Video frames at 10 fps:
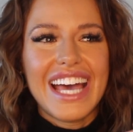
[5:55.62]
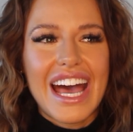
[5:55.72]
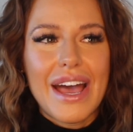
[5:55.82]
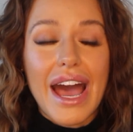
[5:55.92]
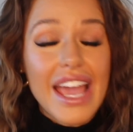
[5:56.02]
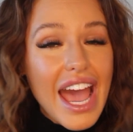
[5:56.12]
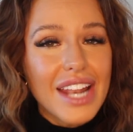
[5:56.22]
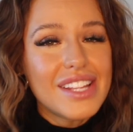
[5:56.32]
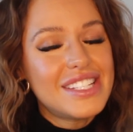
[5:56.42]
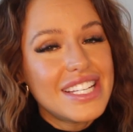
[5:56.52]
I
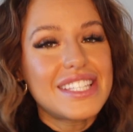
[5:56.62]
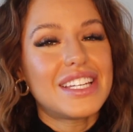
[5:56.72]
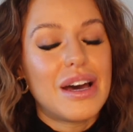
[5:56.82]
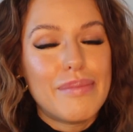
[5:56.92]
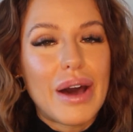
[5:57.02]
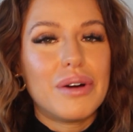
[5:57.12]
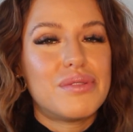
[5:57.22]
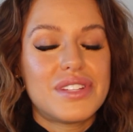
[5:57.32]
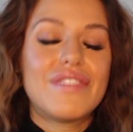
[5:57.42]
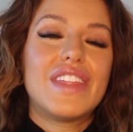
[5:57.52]
had a decent amount
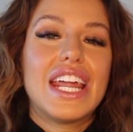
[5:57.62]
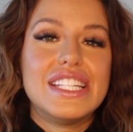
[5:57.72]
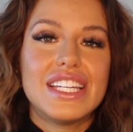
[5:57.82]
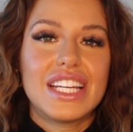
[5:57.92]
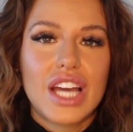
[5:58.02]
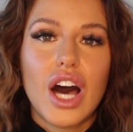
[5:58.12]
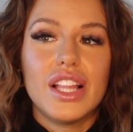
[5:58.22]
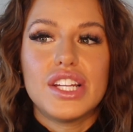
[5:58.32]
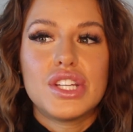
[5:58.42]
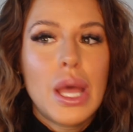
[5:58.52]
of stuff that I did in
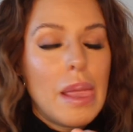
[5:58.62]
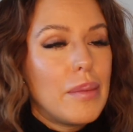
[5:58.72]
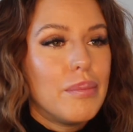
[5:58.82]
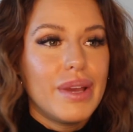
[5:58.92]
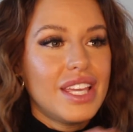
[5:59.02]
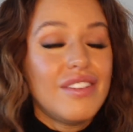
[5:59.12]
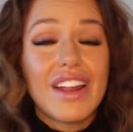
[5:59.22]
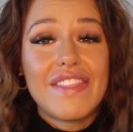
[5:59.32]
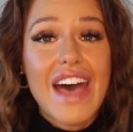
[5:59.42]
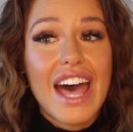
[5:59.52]
college, but even
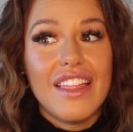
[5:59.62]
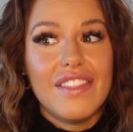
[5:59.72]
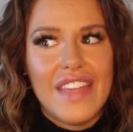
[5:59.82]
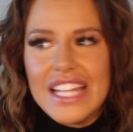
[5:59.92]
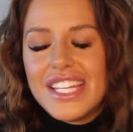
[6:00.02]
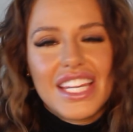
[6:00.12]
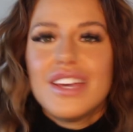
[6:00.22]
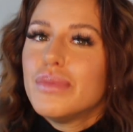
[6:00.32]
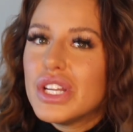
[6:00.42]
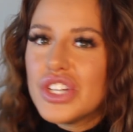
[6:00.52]
at that didn't
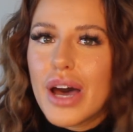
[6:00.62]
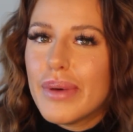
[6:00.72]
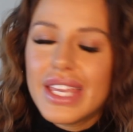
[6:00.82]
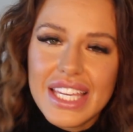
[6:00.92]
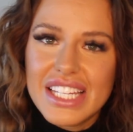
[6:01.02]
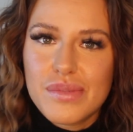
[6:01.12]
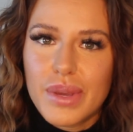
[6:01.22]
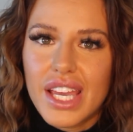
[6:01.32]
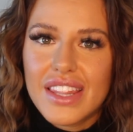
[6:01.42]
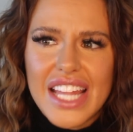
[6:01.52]
give me a job at
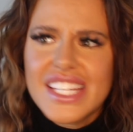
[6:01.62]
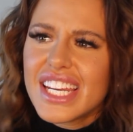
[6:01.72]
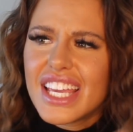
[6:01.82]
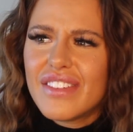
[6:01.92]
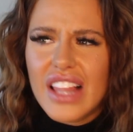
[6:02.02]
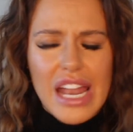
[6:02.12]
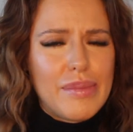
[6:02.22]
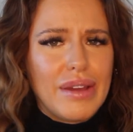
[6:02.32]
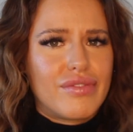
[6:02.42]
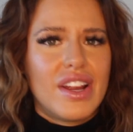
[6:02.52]
ESPN. That didn't give a lot of
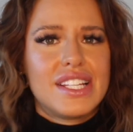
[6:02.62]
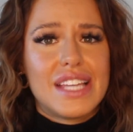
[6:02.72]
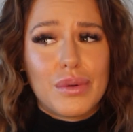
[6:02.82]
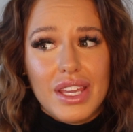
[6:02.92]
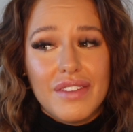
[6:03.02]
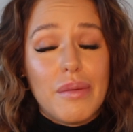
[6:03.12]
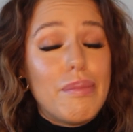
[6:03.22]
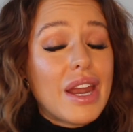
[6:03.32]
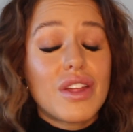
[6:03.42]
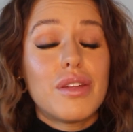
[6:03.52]
my friends that even
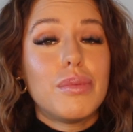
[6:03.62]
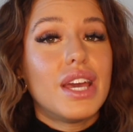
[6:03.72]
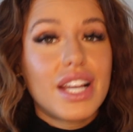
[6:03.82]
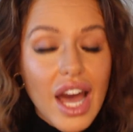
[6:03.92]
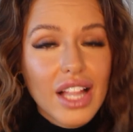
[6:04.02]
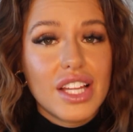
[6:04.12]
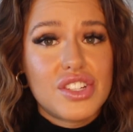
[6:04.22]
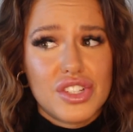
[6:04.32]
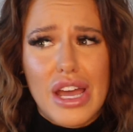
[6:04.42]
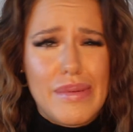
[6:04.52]
better than me in
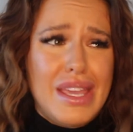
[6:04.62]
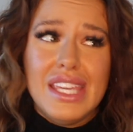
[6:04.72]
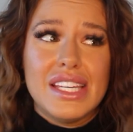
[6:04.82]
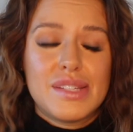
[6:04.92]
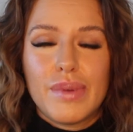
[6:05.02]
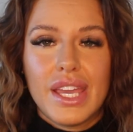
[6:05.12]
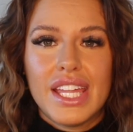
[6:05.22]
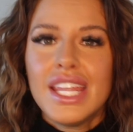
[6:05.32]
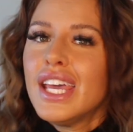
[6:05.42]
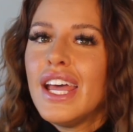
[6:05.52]
college a job at
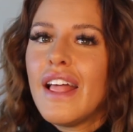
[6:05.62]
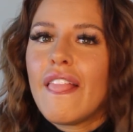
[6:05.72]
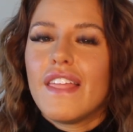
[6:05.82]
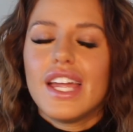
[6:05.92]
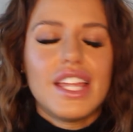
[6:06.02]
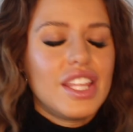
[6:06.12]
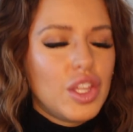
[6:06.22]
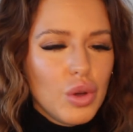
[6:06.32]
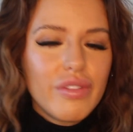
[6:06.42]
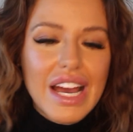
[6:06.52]
ESPN.
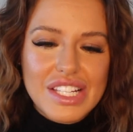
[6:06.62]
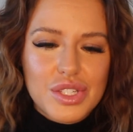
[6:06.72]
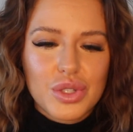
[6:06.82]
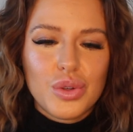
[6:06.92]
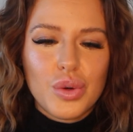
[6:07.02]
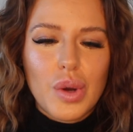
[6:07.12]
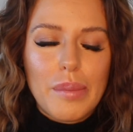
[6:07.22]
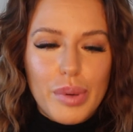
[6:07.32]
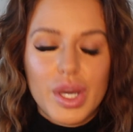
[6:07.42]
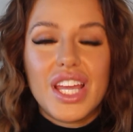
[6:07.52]
You've got
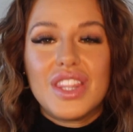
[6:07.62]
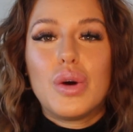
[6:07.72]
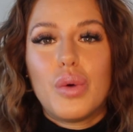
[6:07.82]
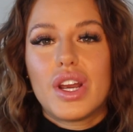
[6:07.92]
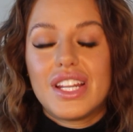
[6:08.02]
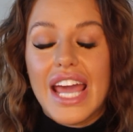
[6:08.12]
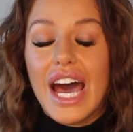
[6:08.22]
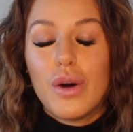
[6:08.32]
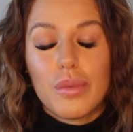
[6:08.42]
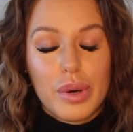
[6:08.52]
to put in the work
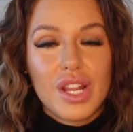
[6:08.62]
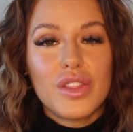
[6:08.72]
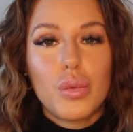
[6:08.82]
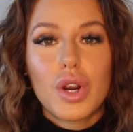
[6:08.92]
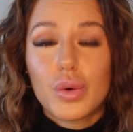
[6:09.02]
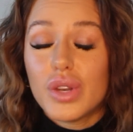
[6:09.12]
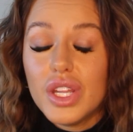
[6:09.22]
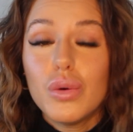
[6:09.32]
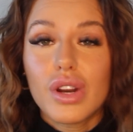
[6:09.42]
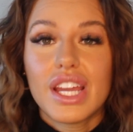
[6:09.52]
now, or put in the work when
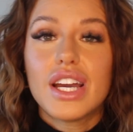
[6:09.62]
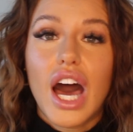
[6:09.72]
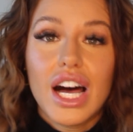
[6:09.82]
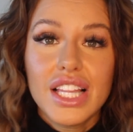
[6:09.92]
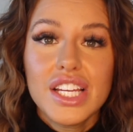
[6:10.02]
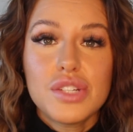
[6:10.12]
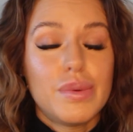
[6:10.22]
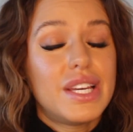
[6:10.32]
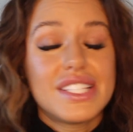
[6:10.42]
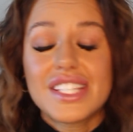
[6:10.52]
you are in college,
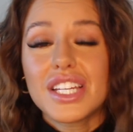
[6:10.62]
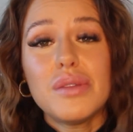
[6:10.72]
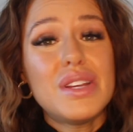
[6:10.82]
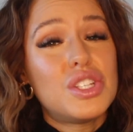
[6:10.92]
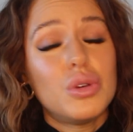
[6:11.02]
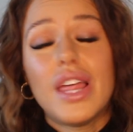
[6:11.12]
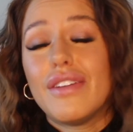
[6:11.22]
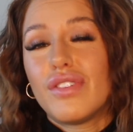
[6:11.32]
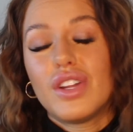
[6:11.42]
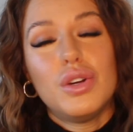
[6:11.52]
because it's gonna be too
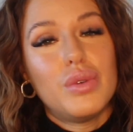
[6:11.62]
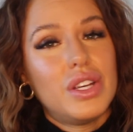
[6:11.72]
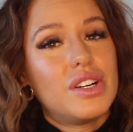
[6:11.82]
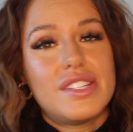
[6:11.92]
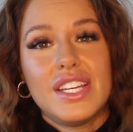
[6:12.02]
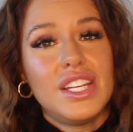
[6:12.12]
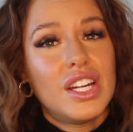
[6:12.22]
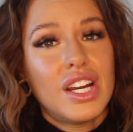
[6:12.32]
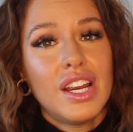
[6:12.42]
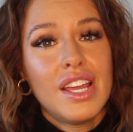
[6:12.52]
late for you when you're a
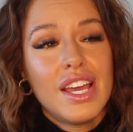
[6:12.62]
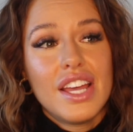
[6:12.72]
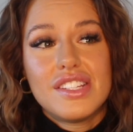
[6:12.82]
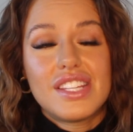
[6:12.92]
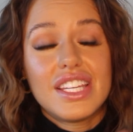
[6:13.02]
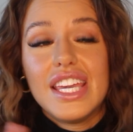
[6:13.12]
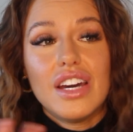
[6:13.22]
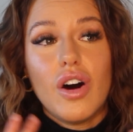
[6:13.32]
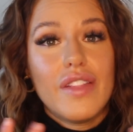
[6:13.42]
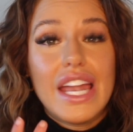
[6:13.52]
senior to
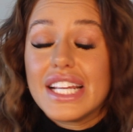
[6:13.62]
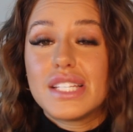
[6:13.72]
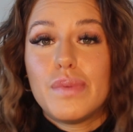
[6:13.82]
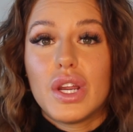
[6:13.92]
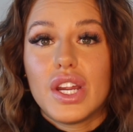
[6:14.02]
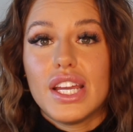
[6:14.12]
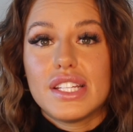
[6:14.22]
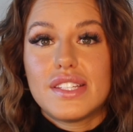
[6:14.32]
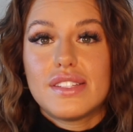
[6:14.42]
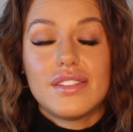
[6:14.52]
get all that
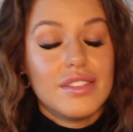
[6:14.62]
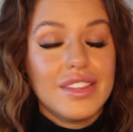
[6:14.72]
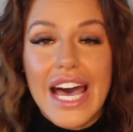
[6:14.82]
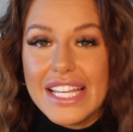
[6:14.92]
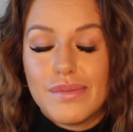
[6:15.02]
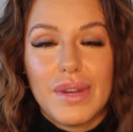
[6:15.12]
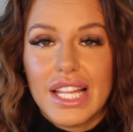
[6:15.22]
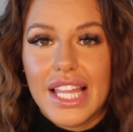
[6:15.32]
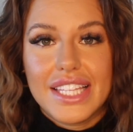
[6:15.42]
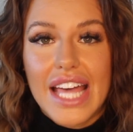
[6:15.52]
experience last
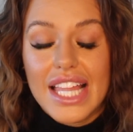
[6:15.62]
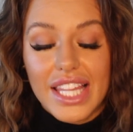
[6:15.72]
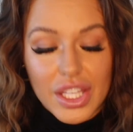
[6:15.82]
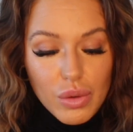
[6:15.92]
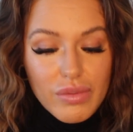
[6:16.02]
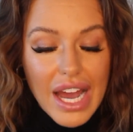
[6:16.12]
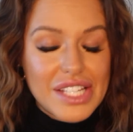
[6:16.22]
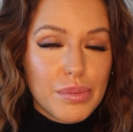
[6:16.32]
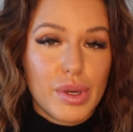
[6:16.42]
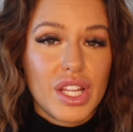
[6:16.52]
minute like that. Like, you've
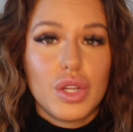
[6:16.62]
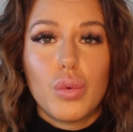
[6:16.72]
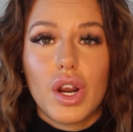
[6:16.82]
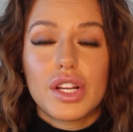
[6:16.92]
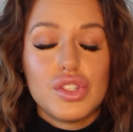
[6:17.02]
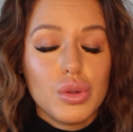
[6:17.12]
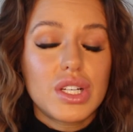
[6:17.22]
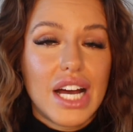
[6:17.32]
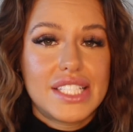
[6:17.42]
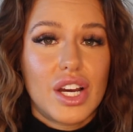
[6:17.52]
got to put in the work, do the
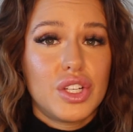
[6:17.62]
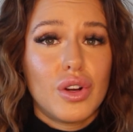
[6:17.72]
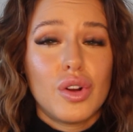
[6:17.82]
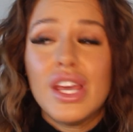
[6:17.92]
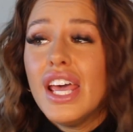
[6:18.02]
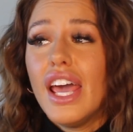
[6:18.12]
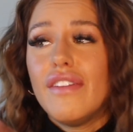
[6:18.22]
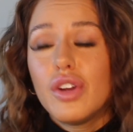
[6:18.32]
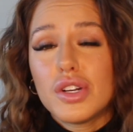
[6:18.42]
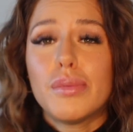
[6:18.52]
content on your own.
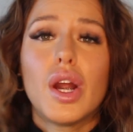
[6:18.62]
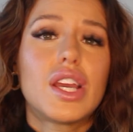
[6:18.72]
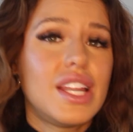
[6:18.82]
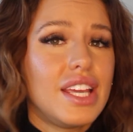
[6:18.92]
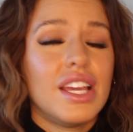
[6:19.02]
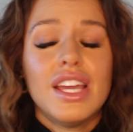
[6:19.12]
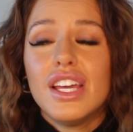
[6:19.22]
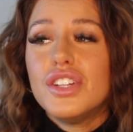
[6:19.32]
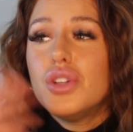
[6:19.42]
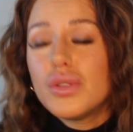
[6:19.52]
If you're into marketing,
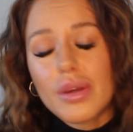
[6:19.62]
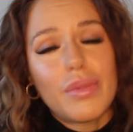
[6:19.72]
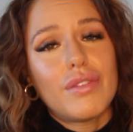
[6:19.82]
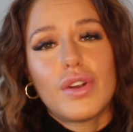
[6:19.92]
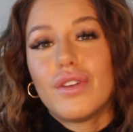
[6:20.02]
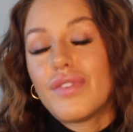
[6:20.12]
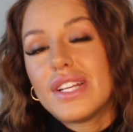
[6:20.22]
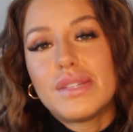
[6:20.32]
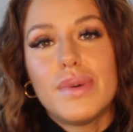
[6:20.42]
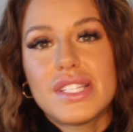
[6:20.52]
do something for your
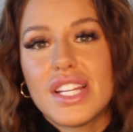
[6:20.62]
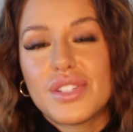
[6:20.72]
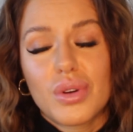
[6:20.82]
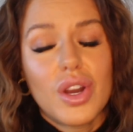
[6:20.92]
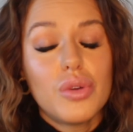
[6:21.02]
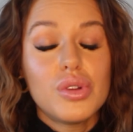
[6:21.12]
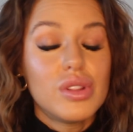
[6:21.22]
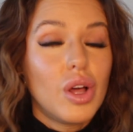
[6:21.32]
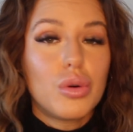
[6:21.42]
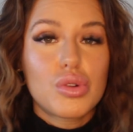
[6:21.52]
friend's business, or go to
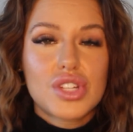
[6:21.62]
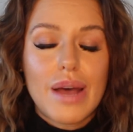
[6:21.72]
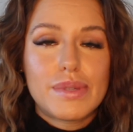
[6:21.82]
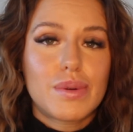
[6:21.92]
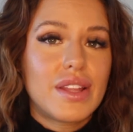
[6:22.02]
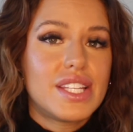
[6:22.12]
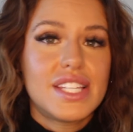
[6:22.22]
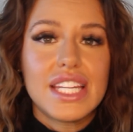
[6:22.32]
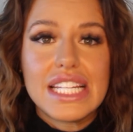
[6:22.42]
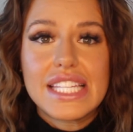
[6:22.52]
local shops around the
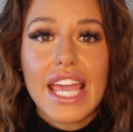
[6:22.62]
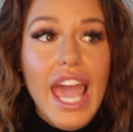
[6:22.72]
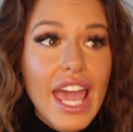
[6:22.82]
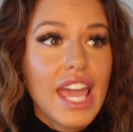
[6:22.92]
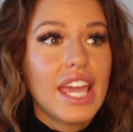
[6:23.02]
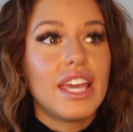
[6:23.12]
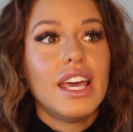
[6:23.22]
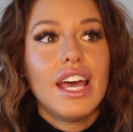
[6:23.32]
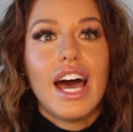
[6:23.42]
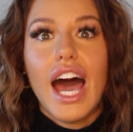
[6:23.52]
city and say,
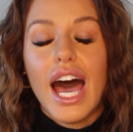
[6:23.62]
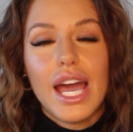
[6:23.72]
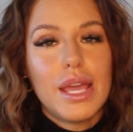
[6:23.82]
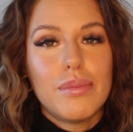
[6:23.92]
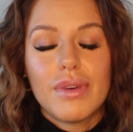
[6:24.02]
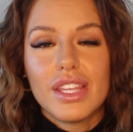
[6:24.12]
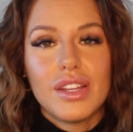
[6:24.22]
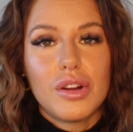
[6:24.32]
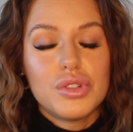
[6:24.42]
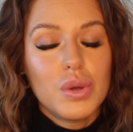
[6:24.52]
hey, I'm,
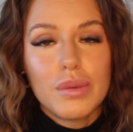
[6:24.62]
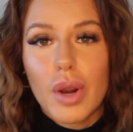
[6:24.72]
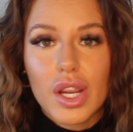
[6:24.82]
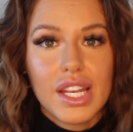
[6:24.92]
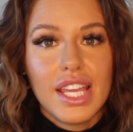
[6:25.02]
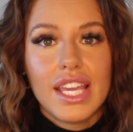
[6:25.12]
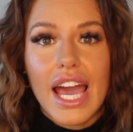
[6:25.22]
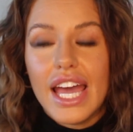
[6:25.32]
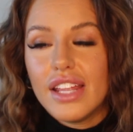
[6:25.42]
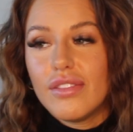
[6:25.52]
you know, doing marketing
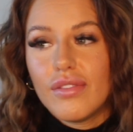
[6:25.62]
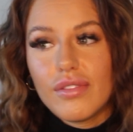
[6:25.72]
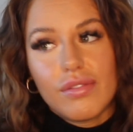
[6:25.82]
at